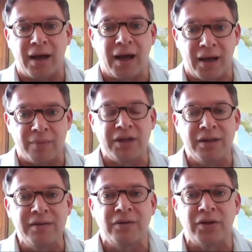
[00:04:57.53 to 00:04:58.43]
I mean,
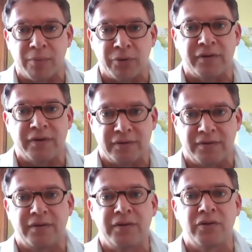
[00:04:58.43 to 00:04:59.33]
it's an hypothesis.
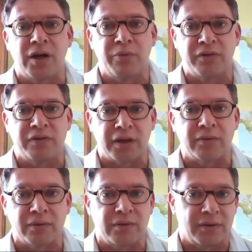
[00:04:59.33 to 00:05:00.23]
It's an hypothesis that
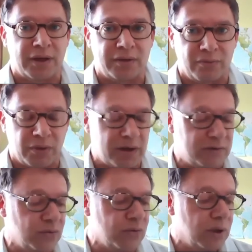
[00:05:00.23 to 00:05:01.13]
one has
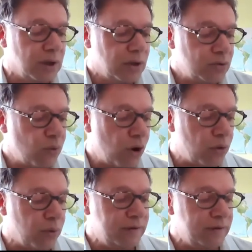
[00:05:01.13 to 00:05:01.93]
to work with,